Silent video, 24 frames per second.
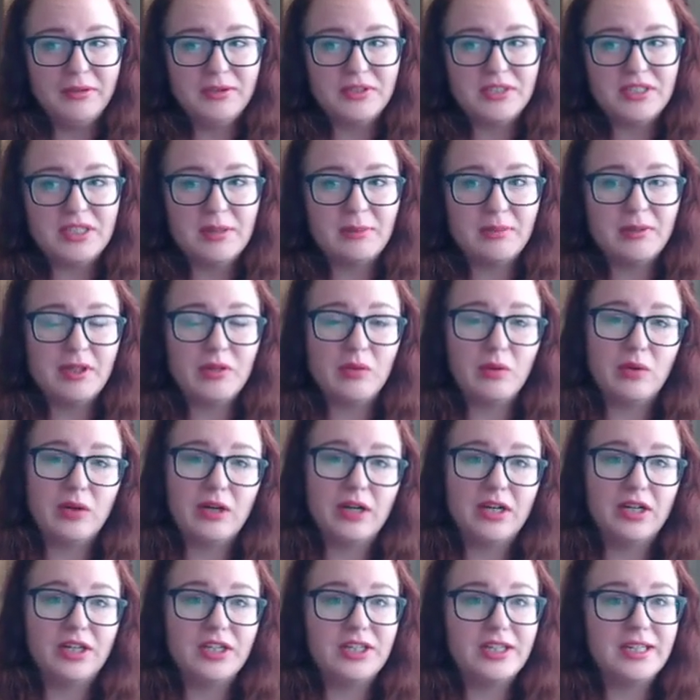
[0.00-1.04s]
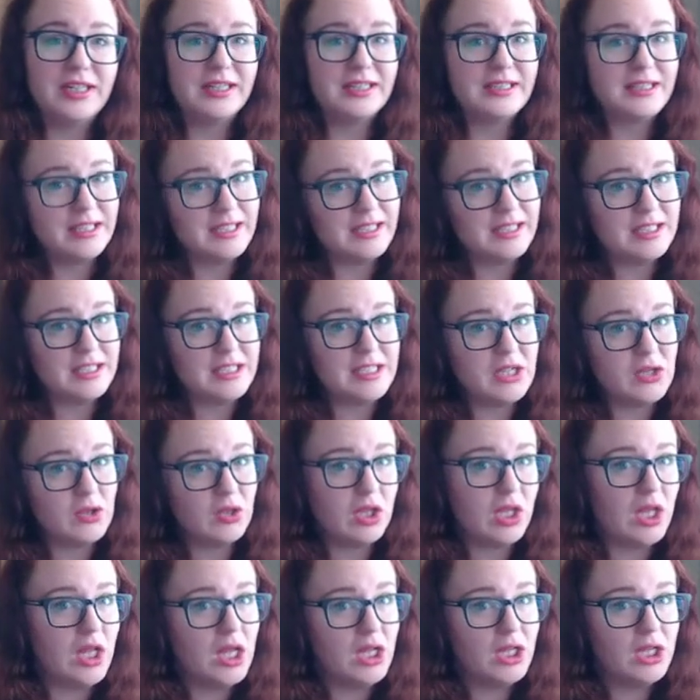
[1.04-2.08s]
it was something where you did it so
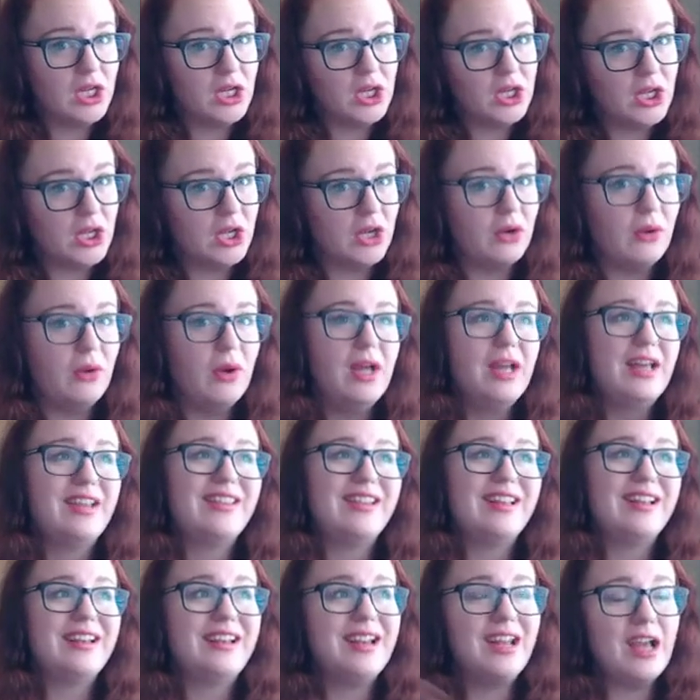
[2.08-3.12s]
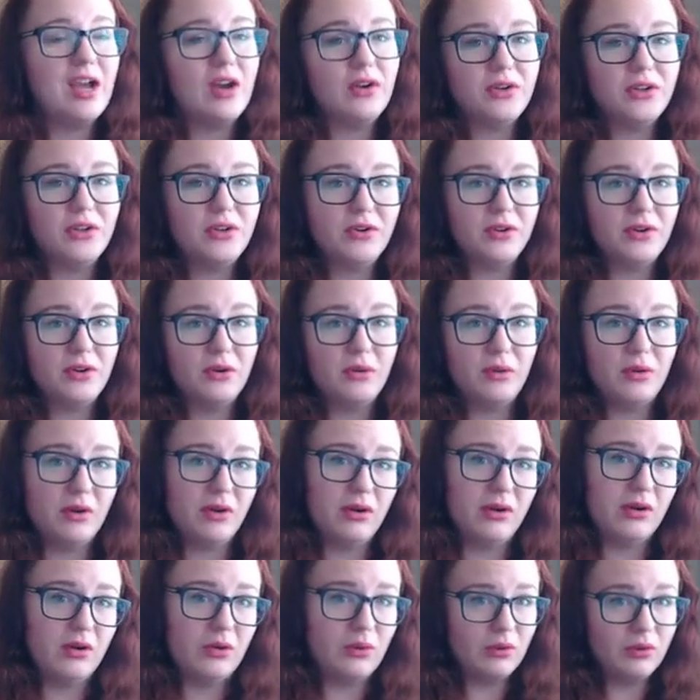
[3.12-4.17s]
long ago that now you know
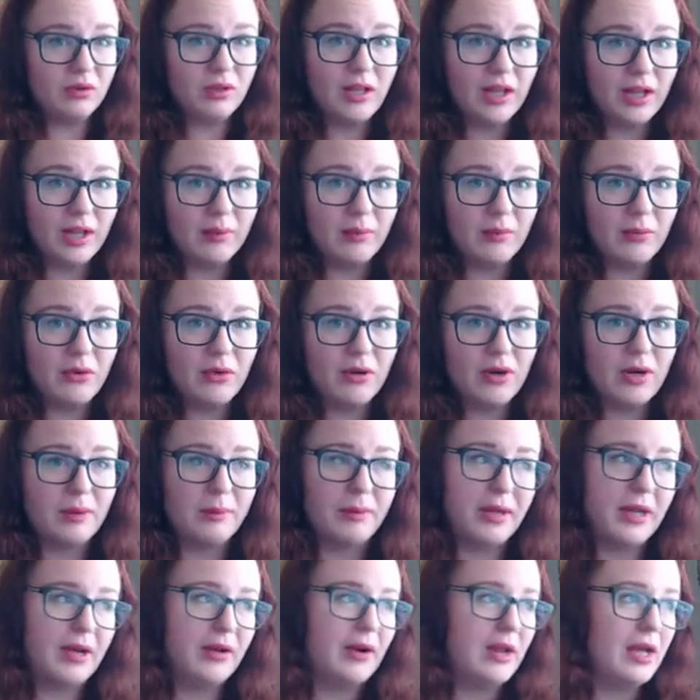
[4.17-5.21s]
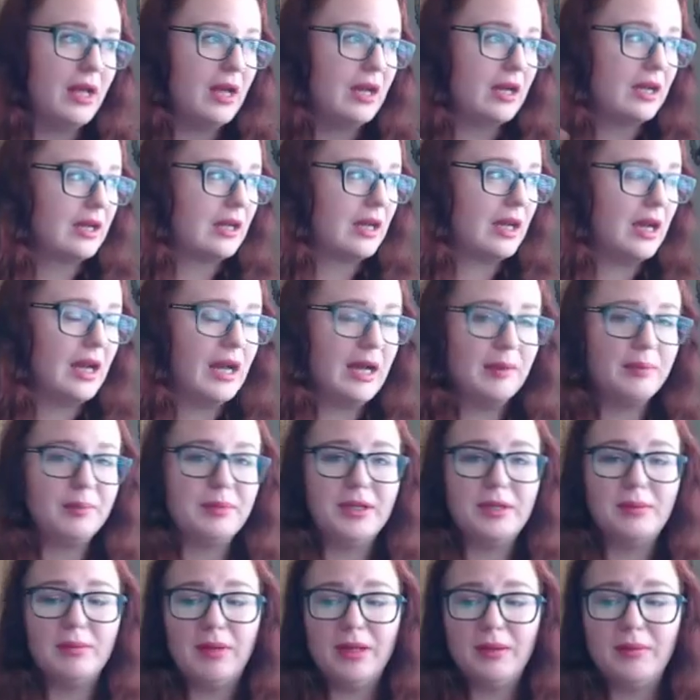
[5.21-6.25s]
a whole lot more about
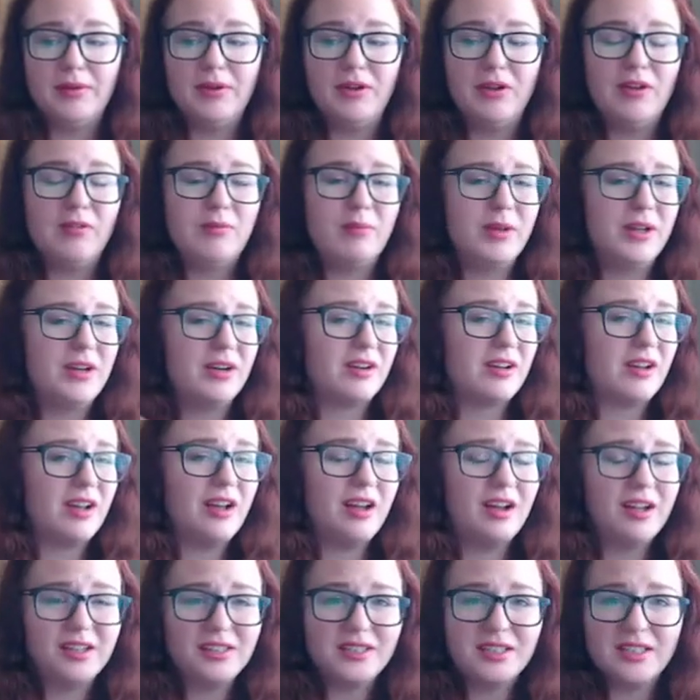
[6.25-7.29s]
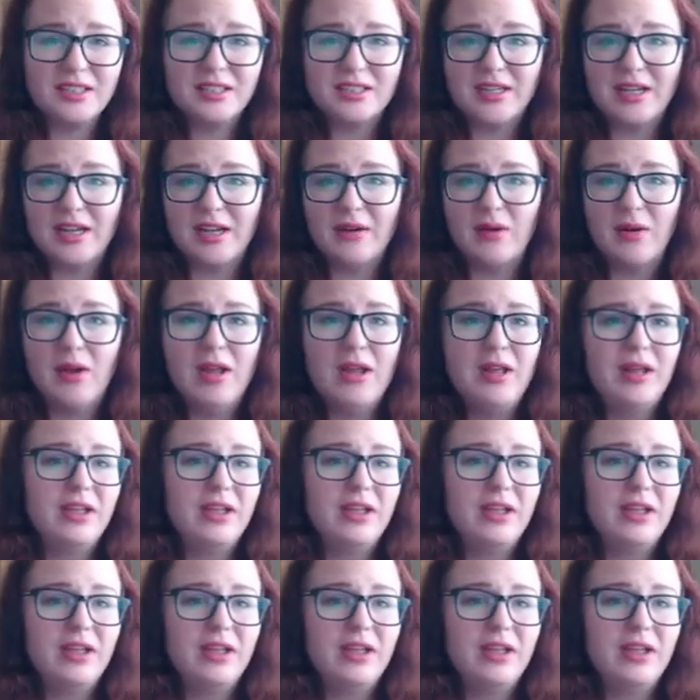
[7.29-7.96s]
copy. Maybe you have better content now.